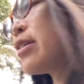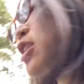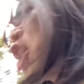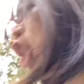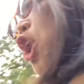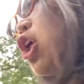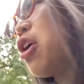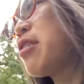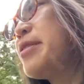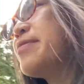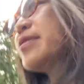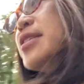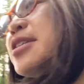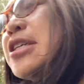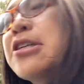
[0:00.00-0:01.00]
long
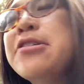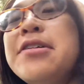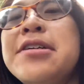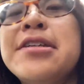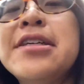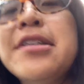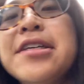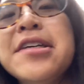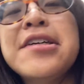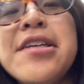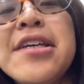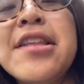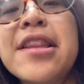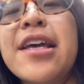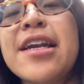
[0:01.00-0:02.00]
video
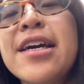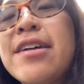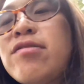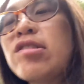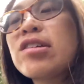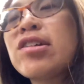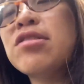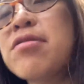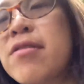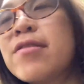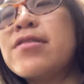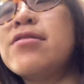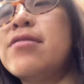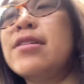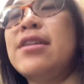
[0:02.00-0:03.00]
that I have to go
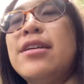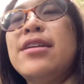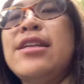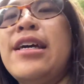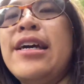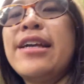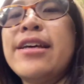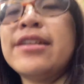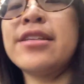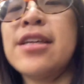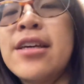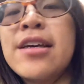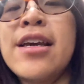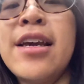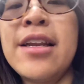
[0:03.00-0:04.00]
through and edit.
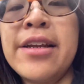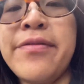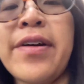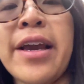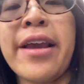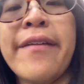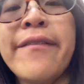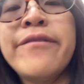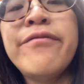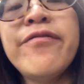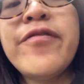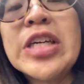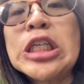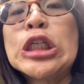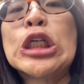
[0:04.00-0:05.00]
And if I can
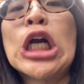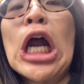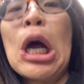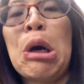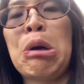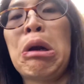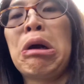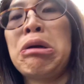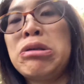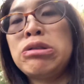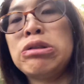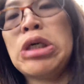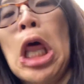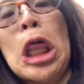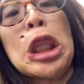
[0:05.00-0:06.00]
figure out how to
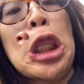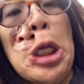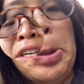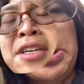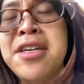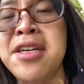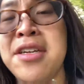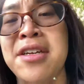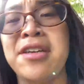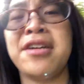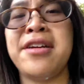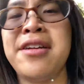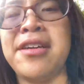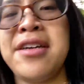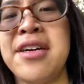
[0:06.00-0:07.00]
do a thumbnail,
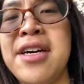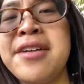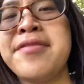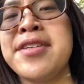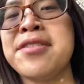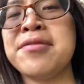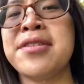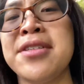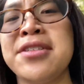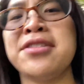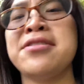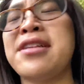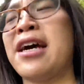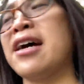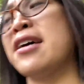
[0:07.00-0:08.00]
I really want to do
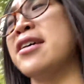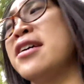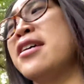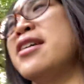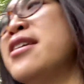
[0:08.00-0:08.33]
that. And